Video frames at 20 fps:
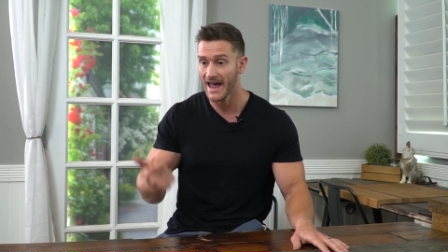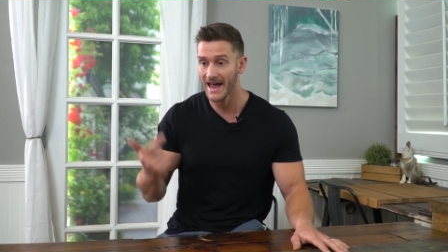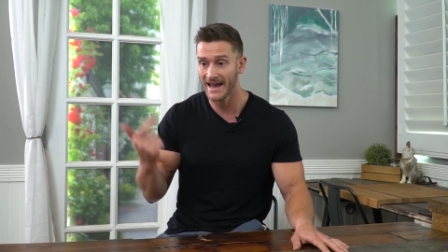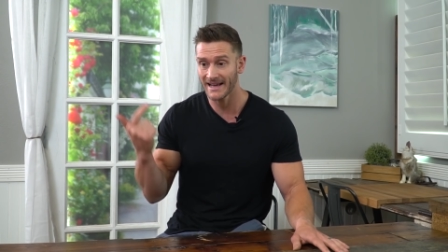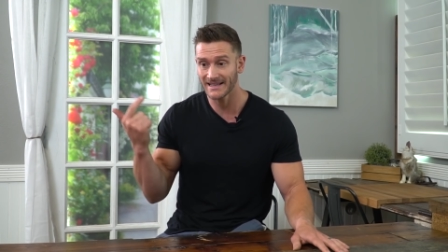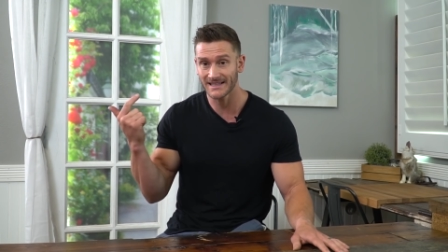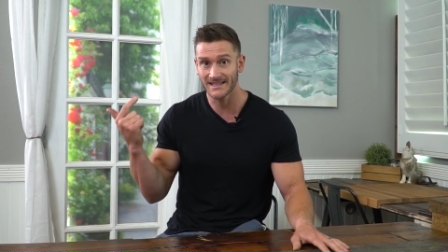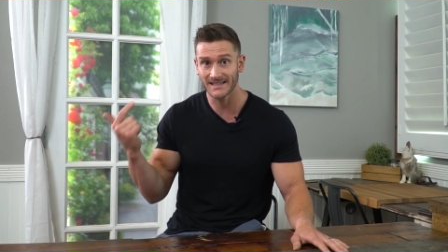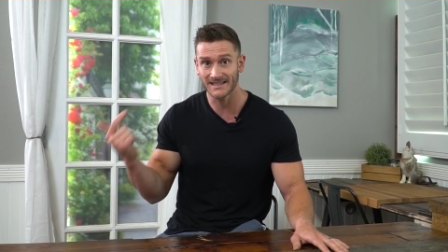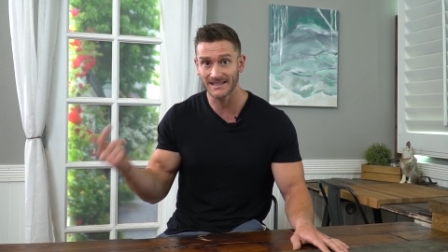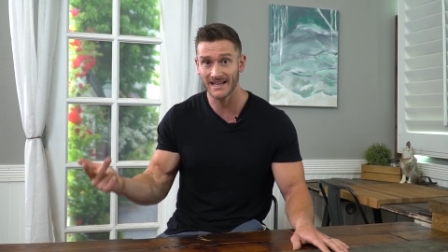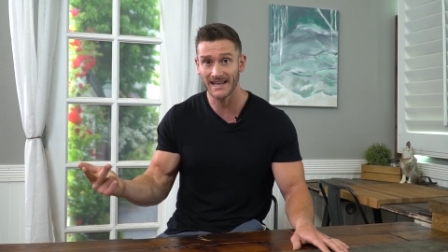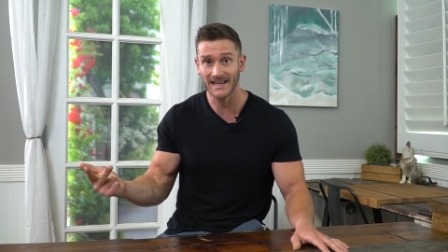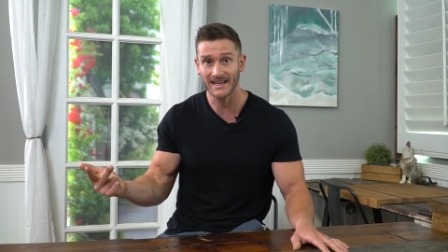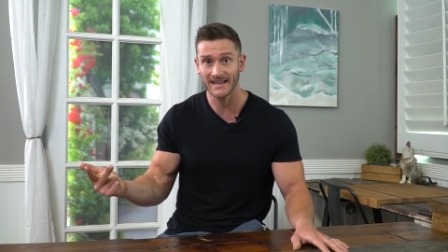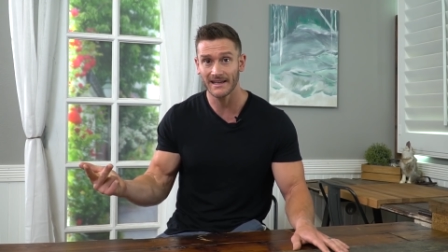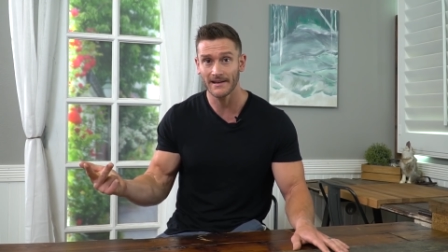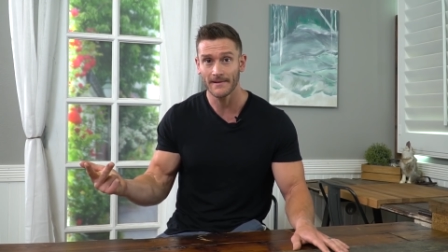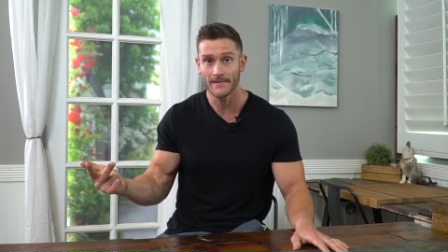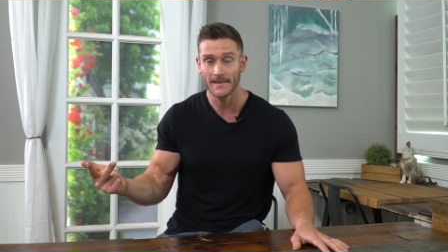and
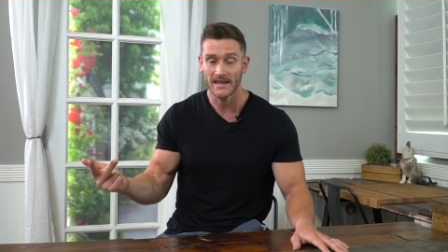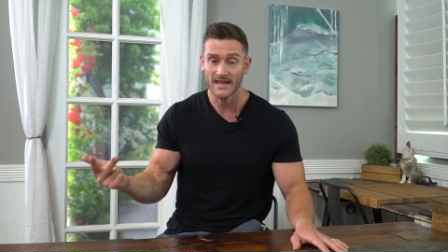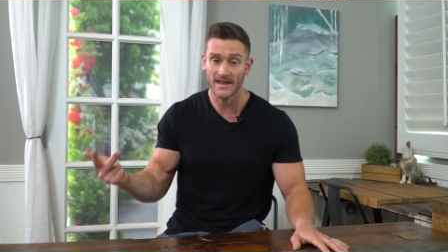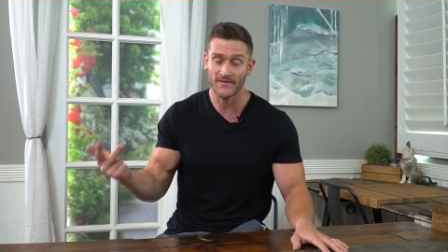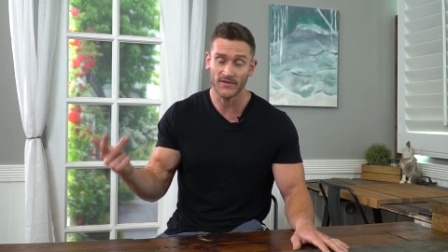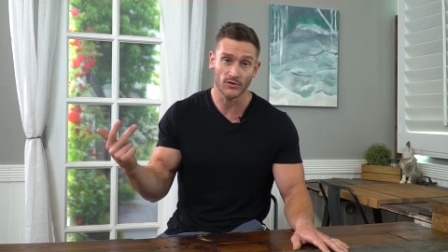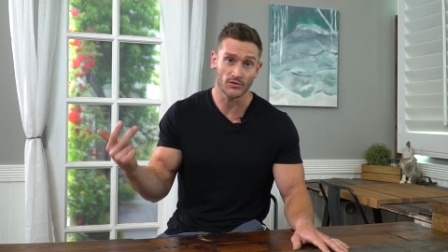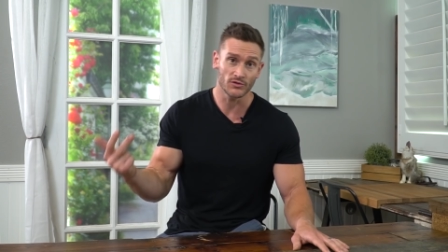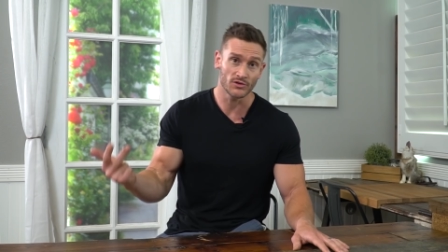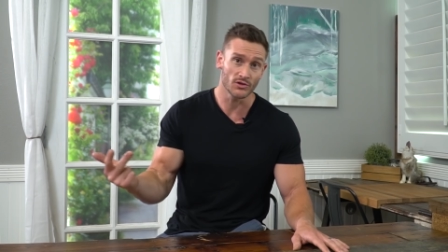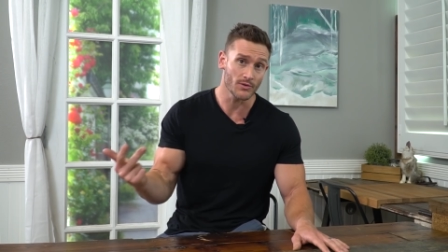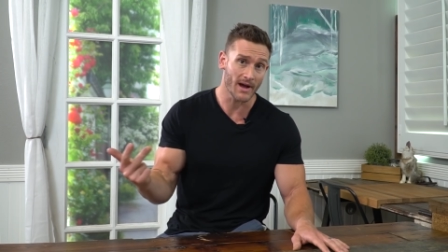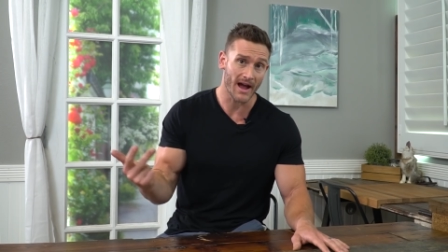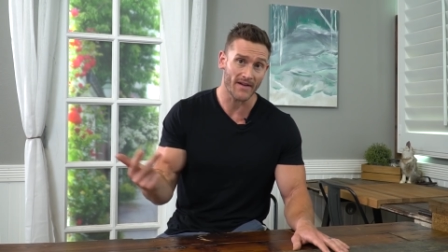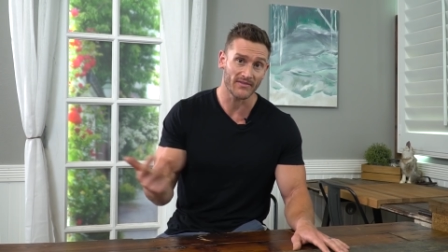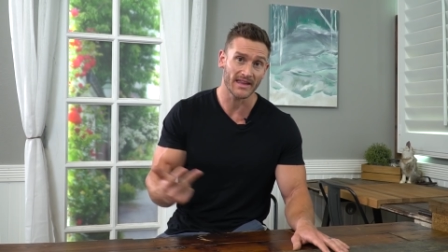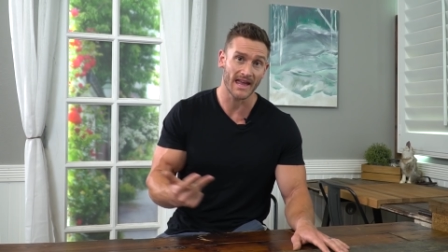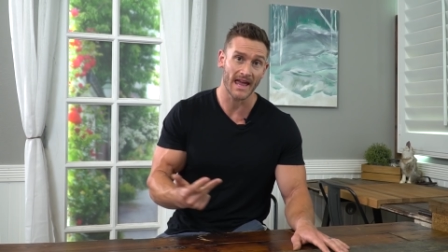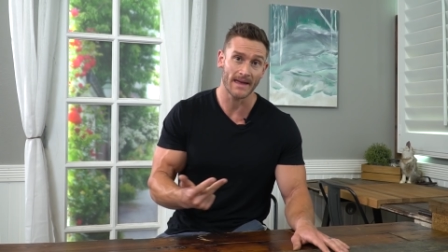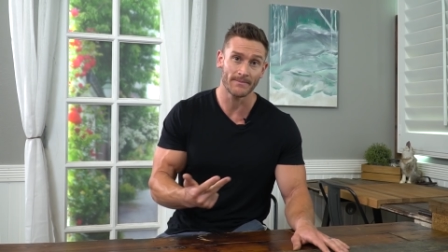C, if you do
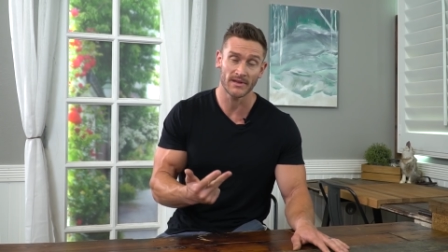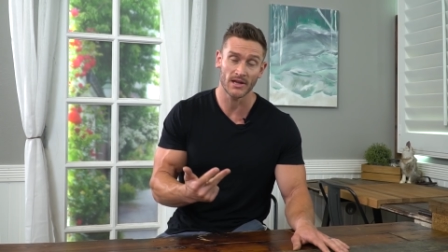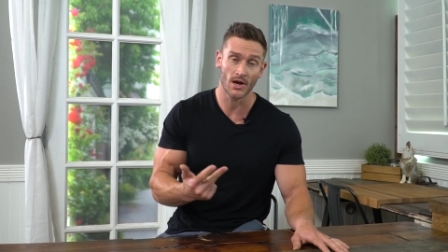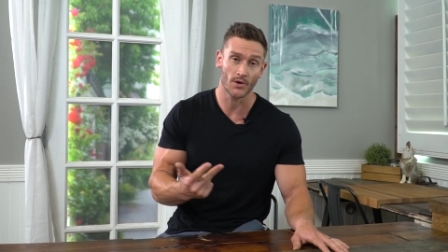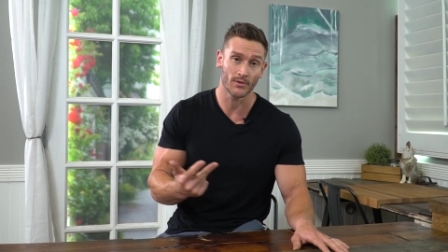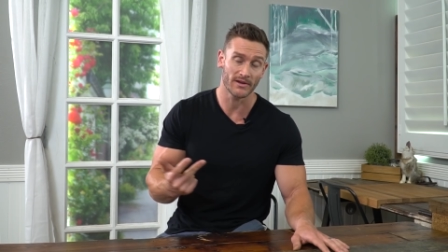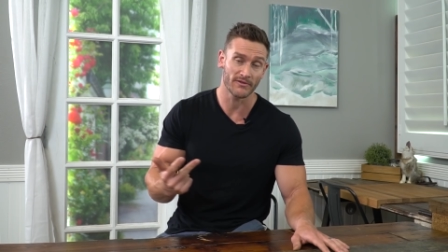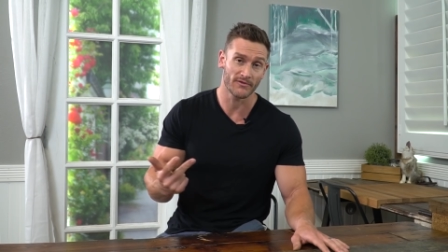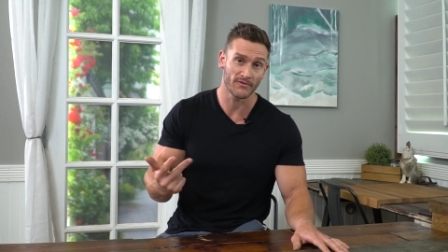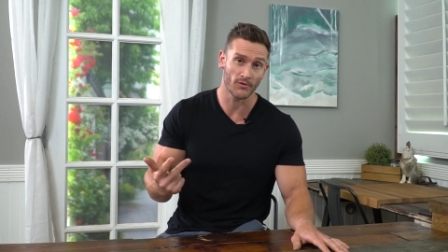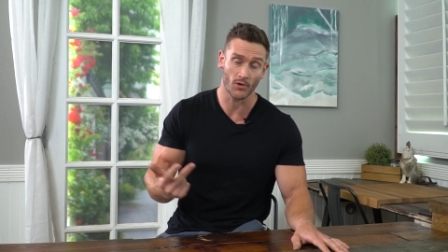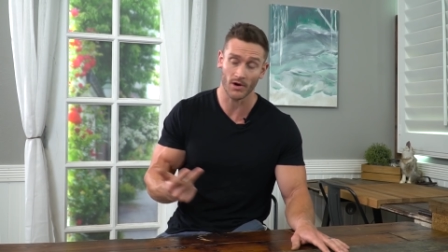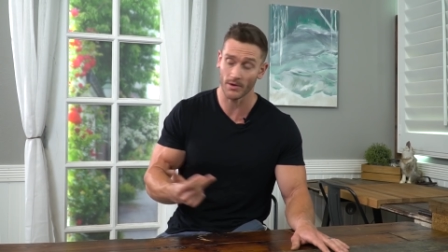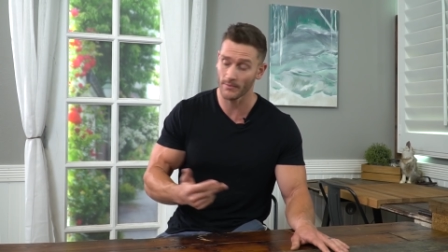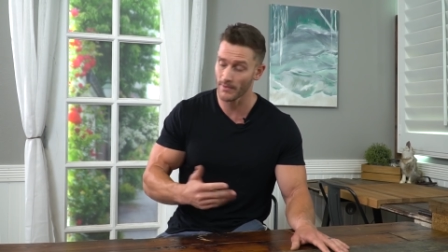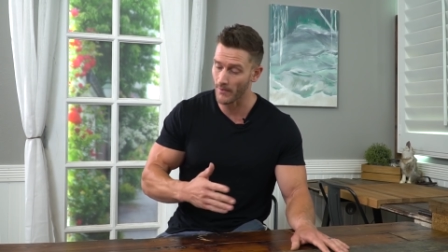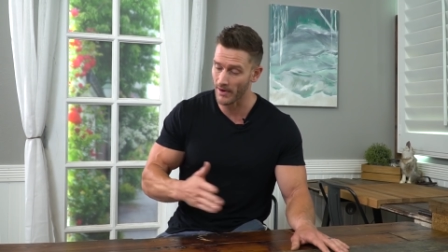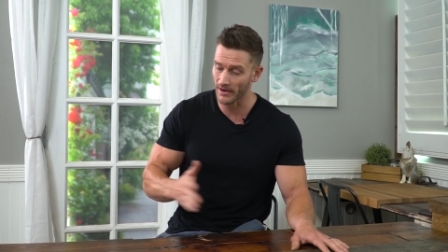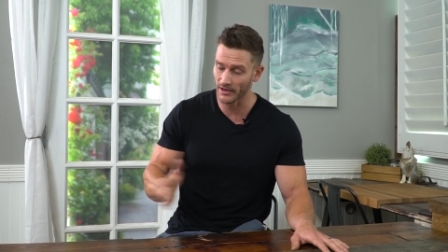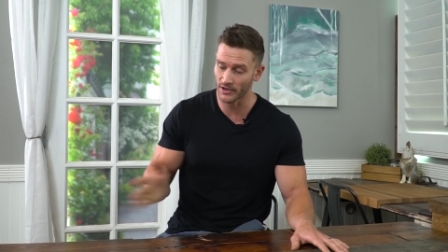have the APOE4
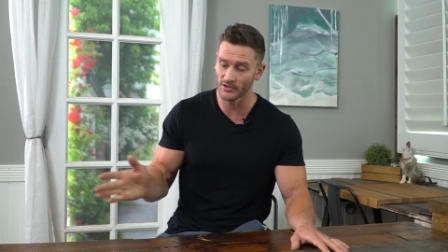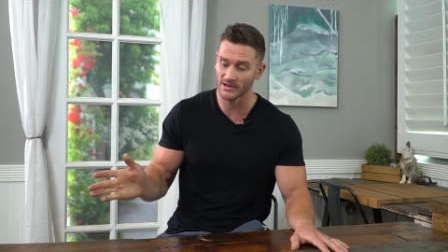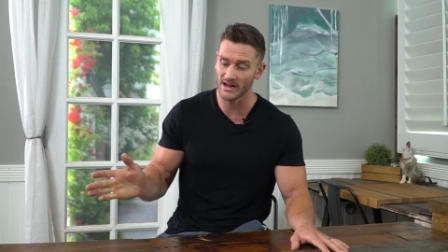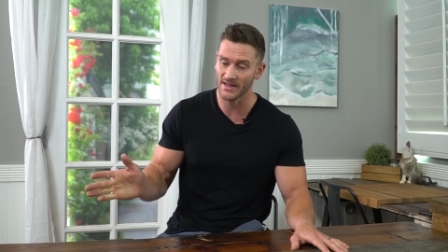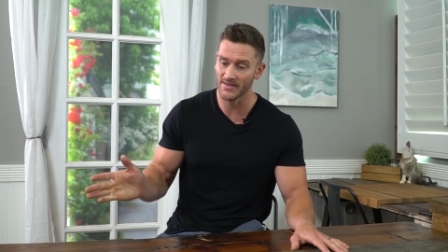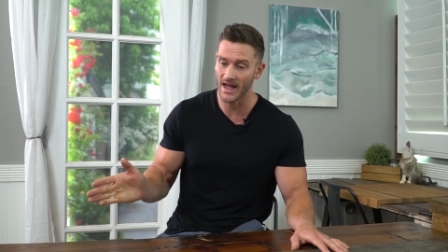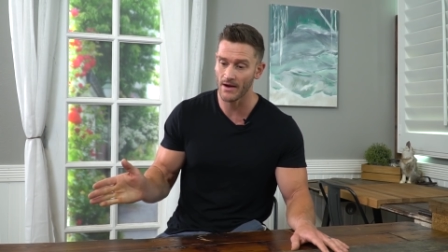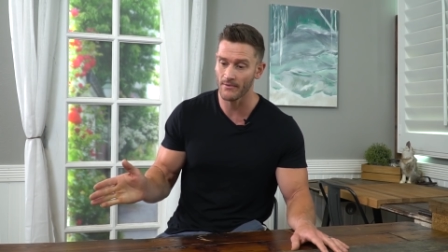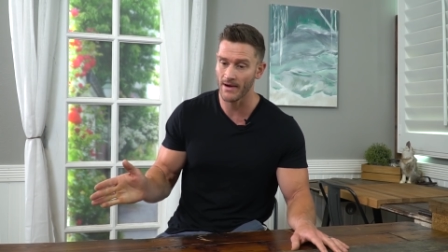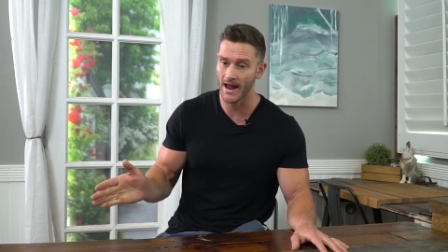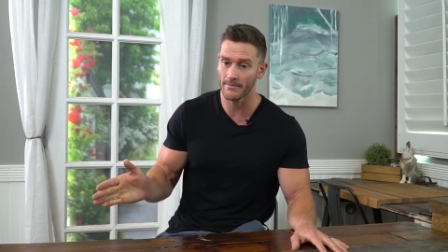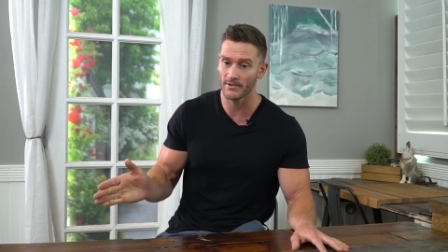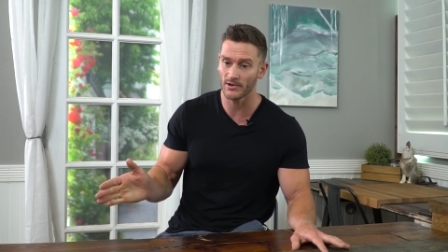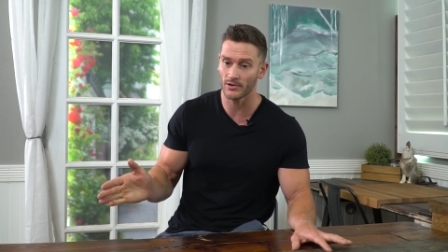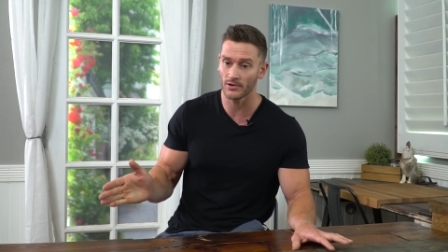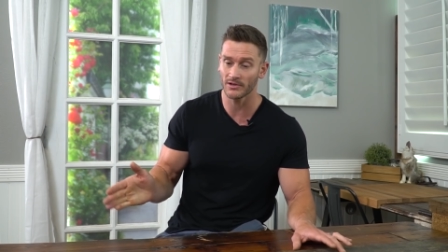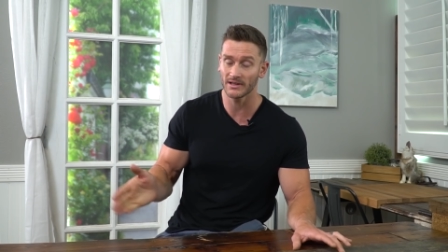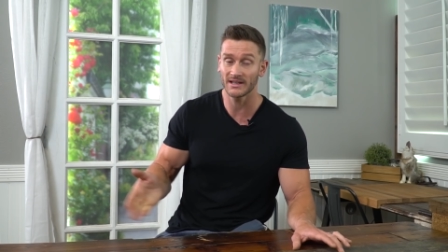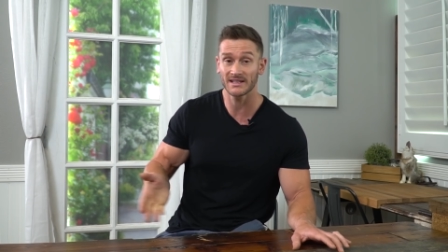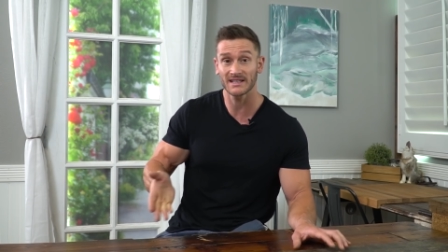and we want to go down that rabbit hole,